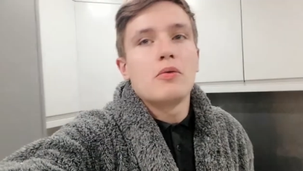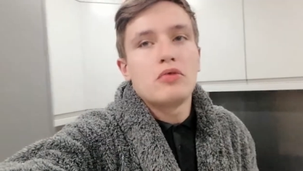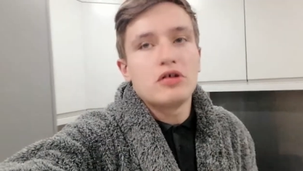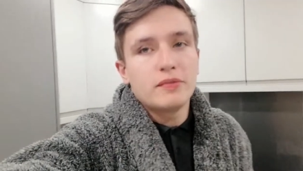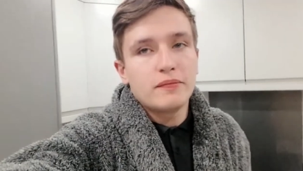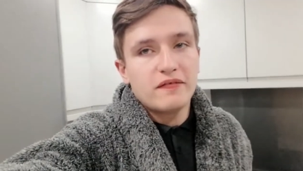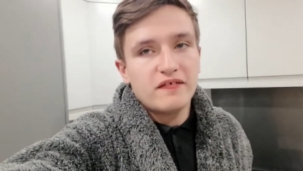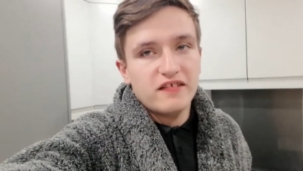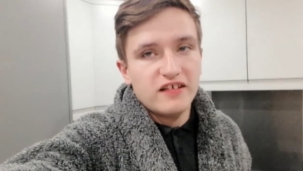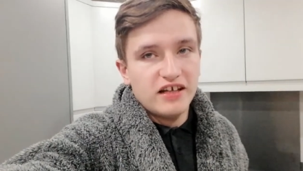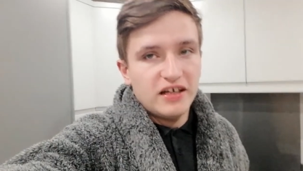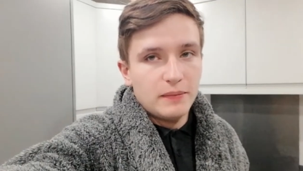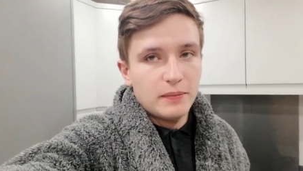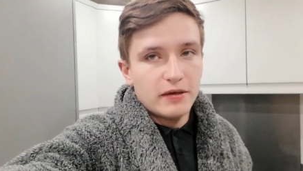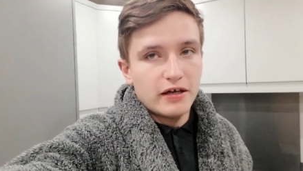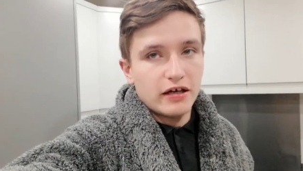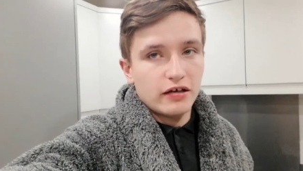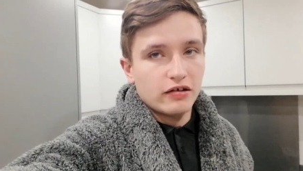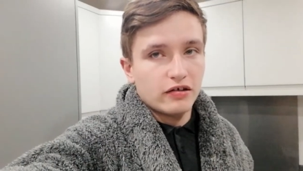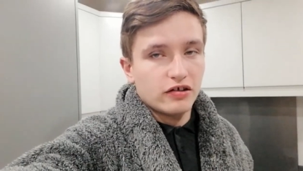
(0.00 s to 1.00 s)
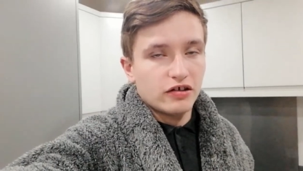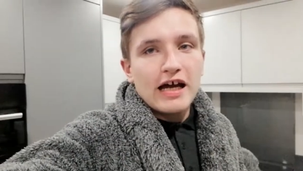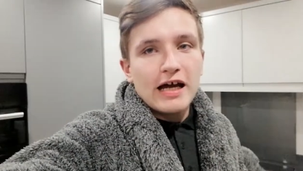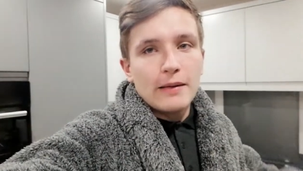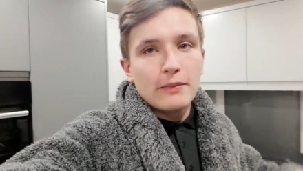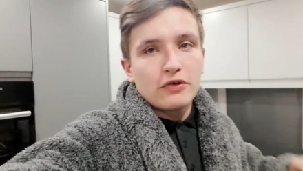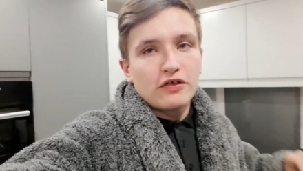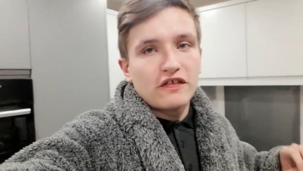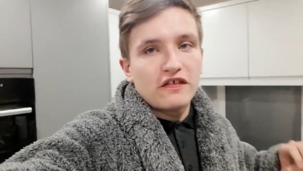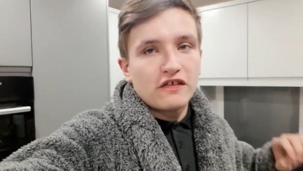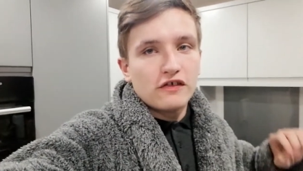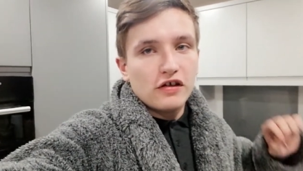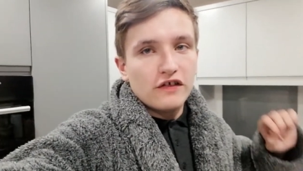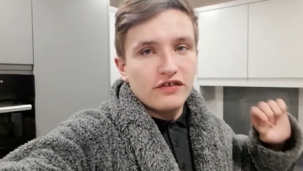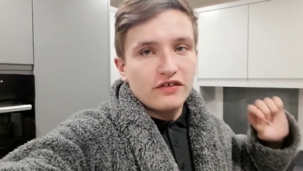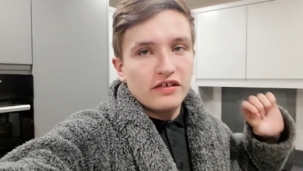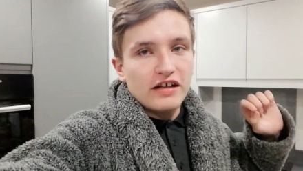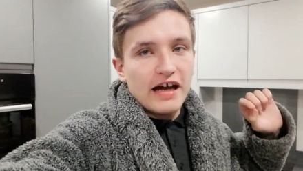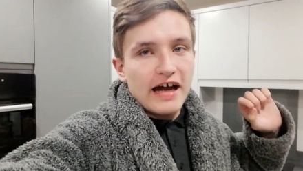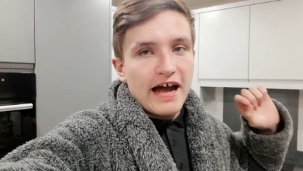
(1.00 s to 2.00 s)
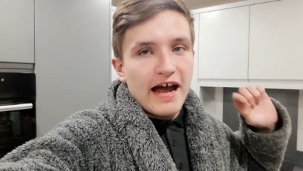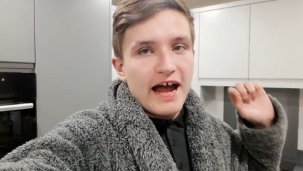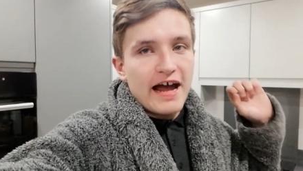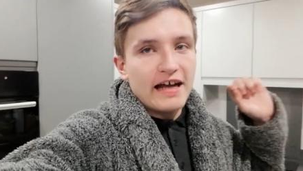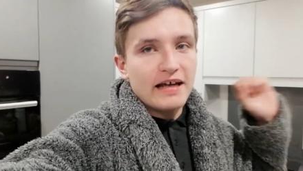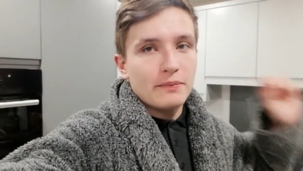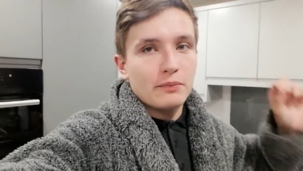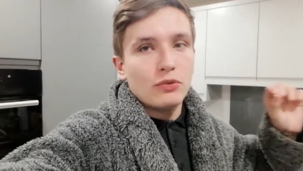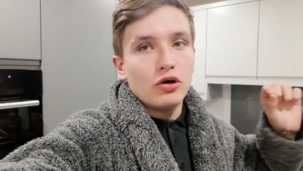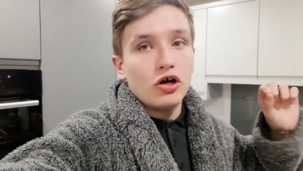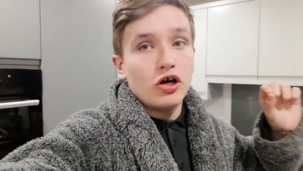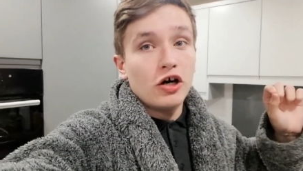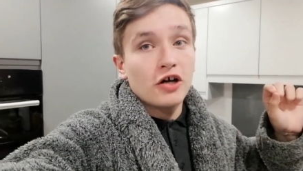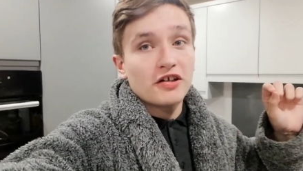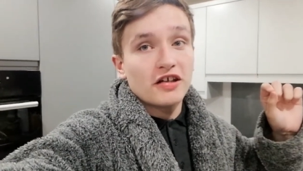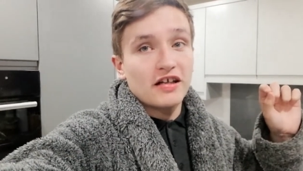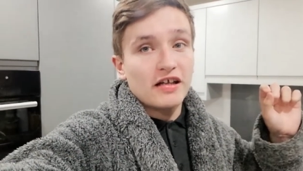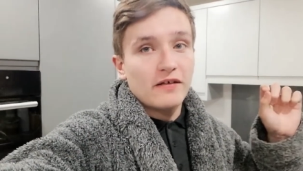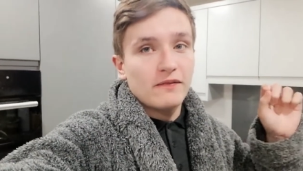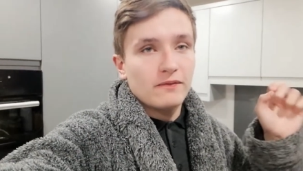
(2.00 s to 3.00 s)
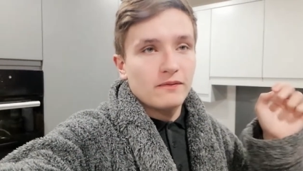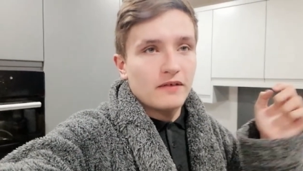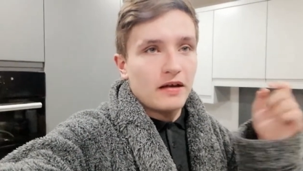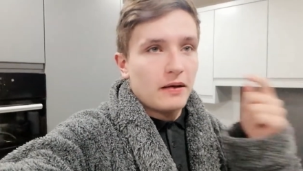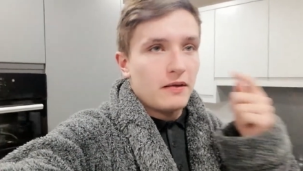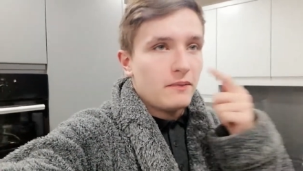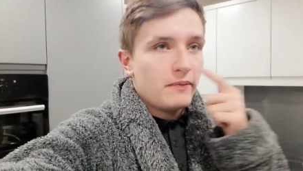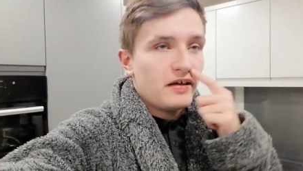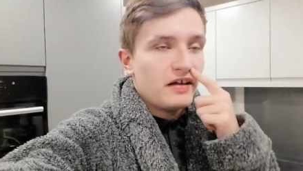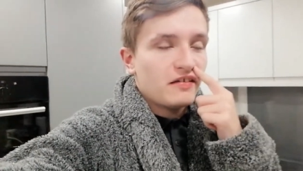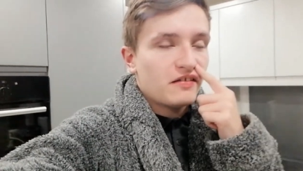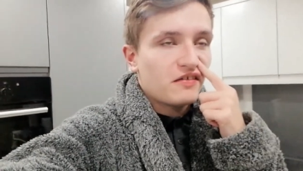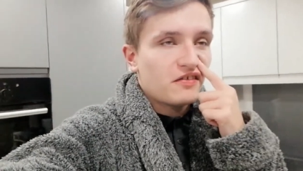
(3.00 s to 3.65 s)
when I'm sleeping because um, there's nothing I hate more than it, than it being